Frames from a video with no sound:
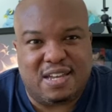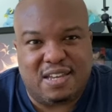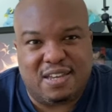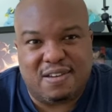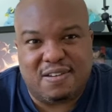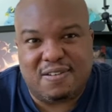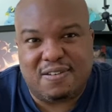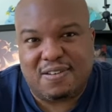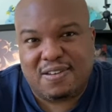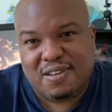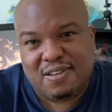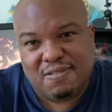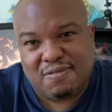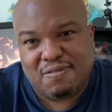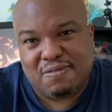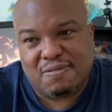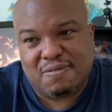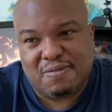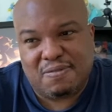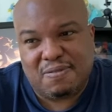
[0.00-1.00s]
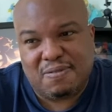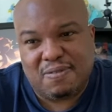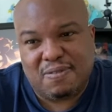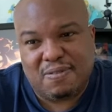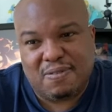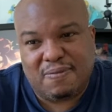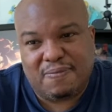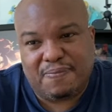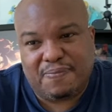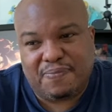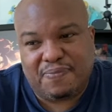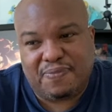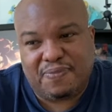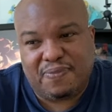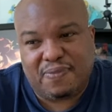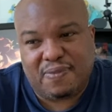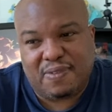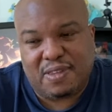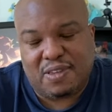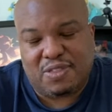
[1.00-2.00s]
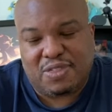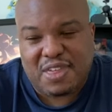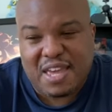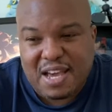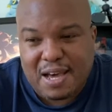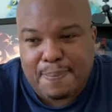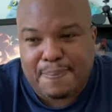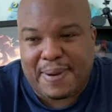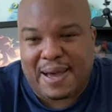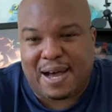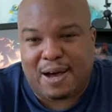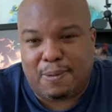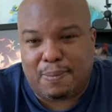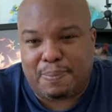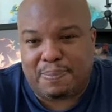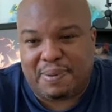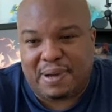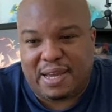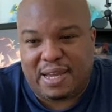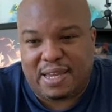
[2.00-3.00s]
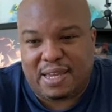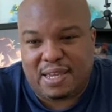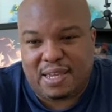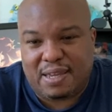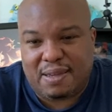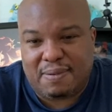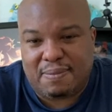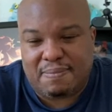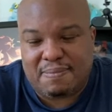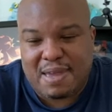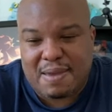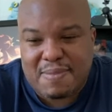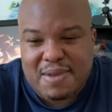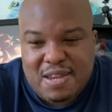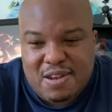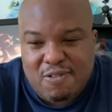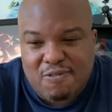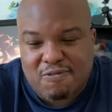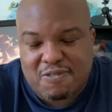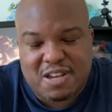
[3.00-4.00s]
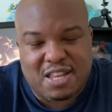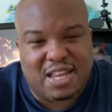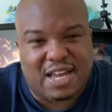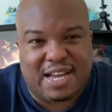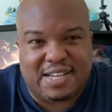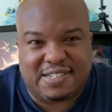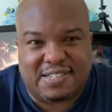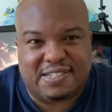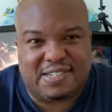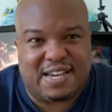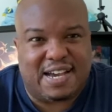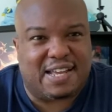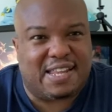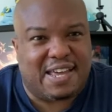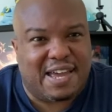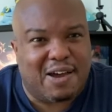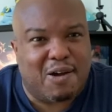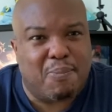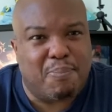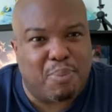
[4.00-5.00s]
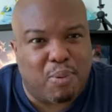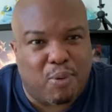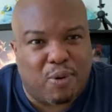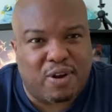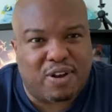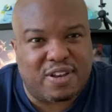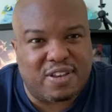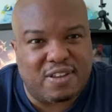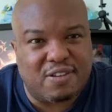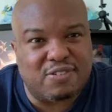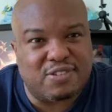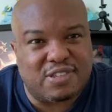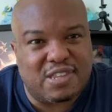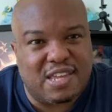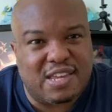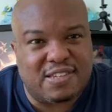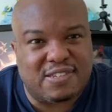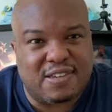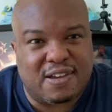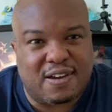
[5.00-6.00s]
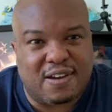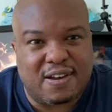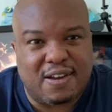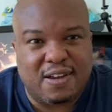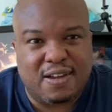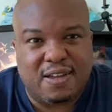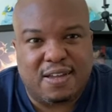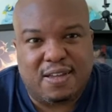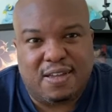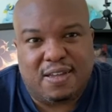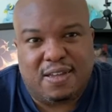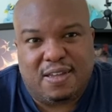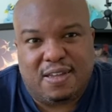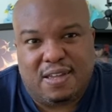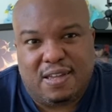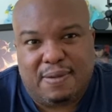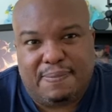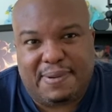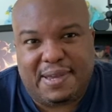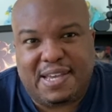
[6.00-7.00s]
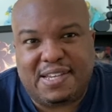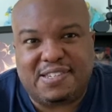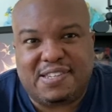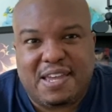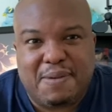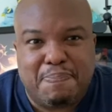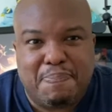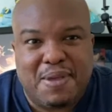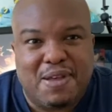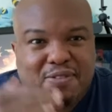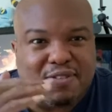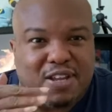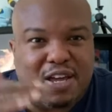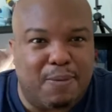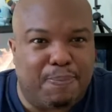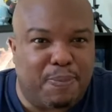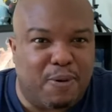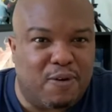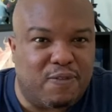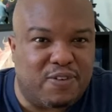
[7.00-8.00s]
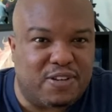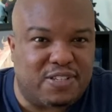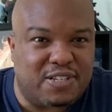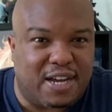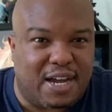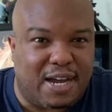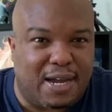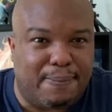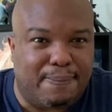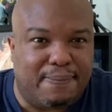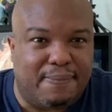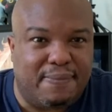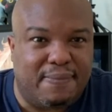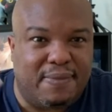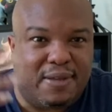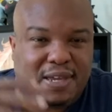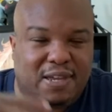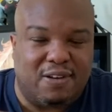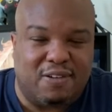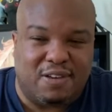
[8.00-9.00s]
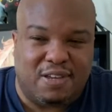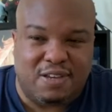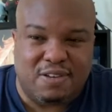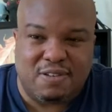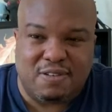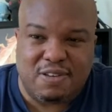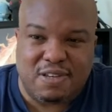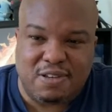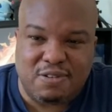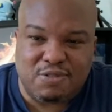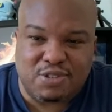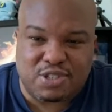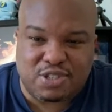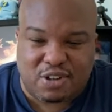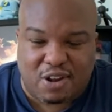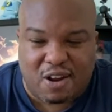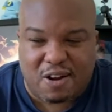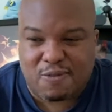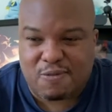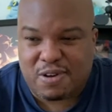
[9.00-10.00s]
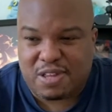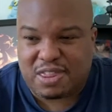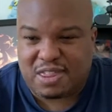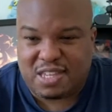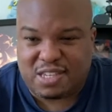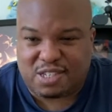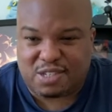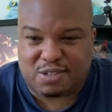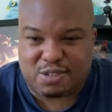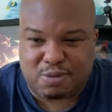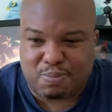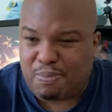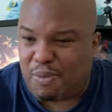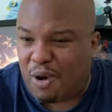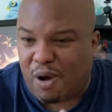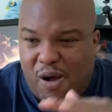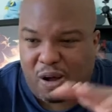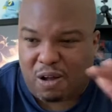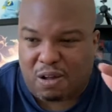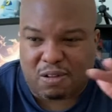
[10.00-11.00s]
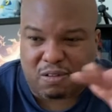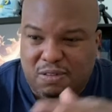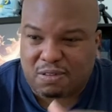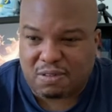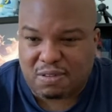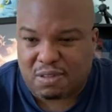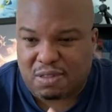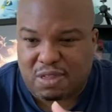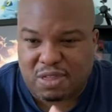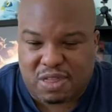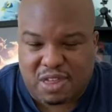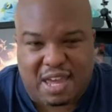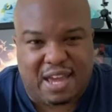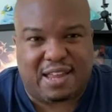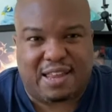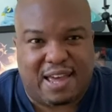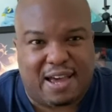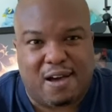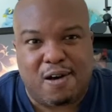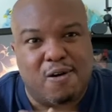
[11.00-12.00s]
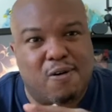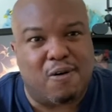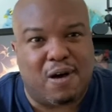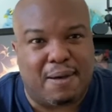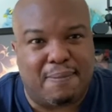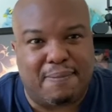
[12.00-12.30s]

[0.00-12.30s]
you think about, but maybe you don't realize exactly how important those things are, because they build up over time. You know, you start with this small thing like, oh,